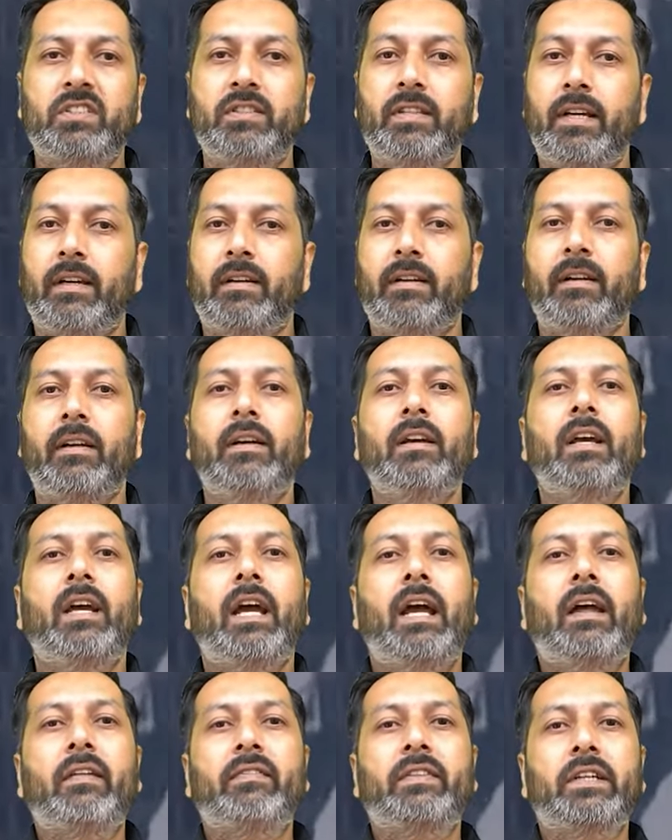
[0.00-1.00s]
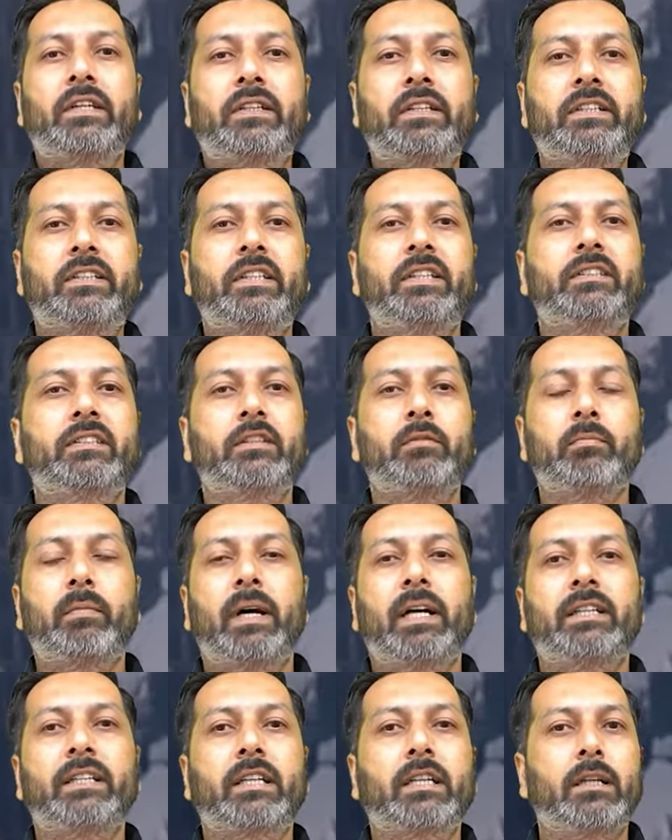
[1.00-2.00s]
then and the decision
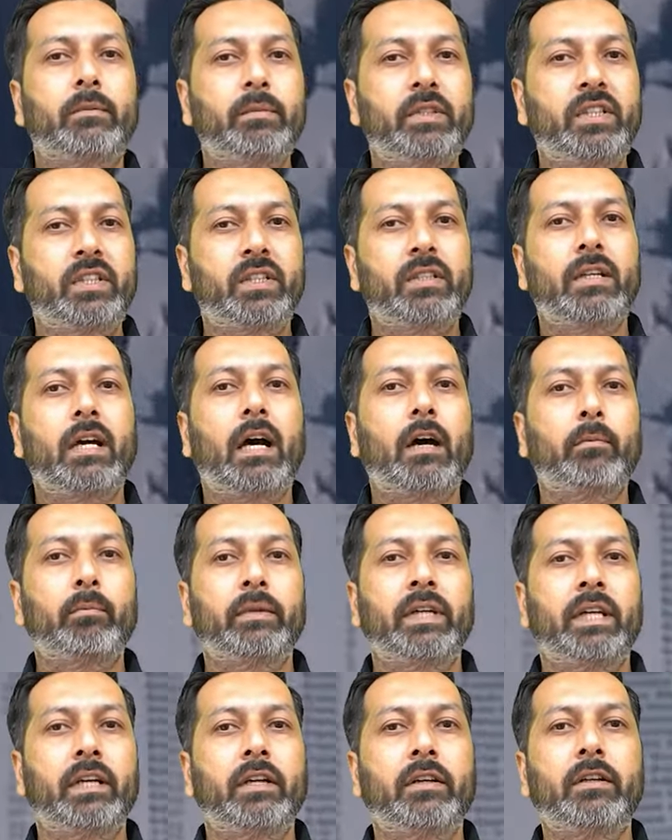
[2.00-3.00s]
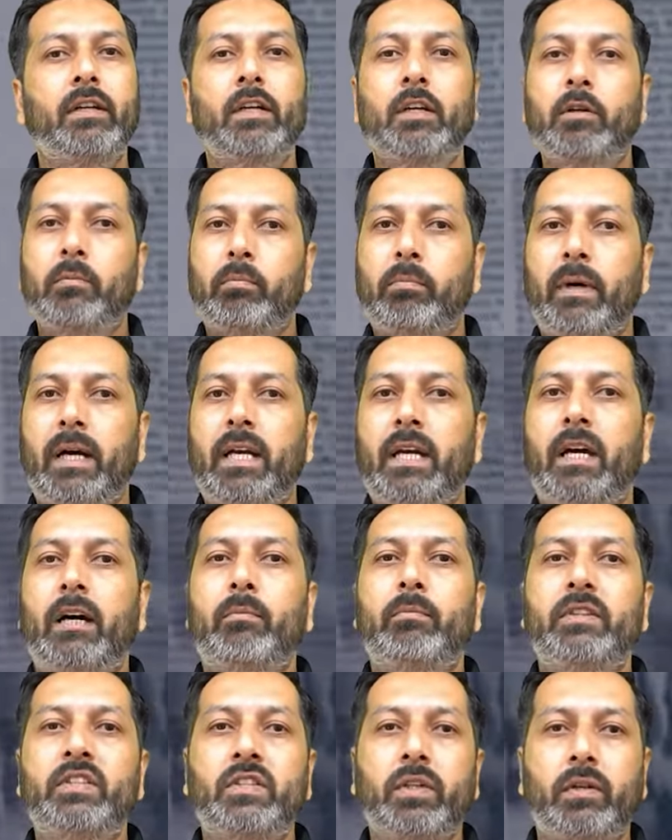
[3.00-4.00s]
by the Commission are made by a
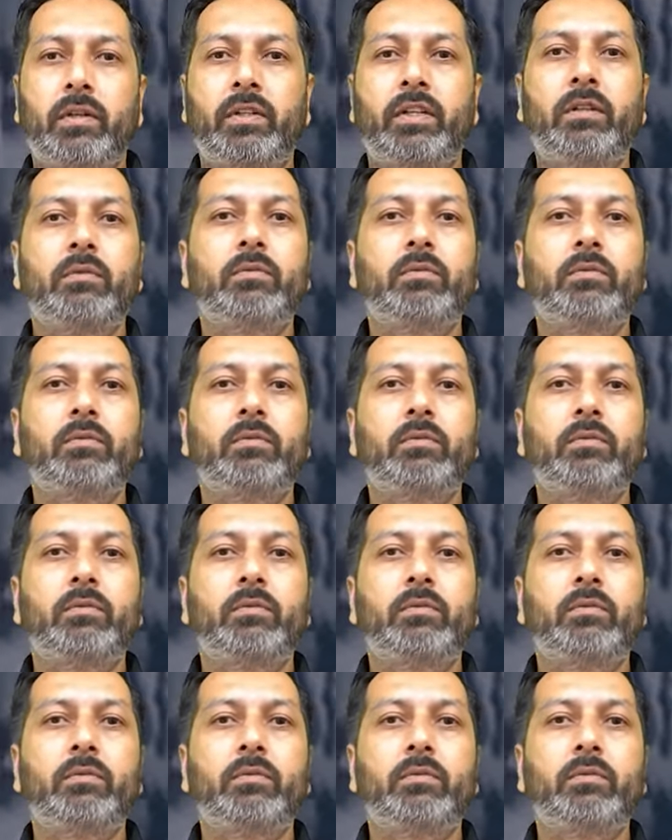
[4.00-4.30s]
majority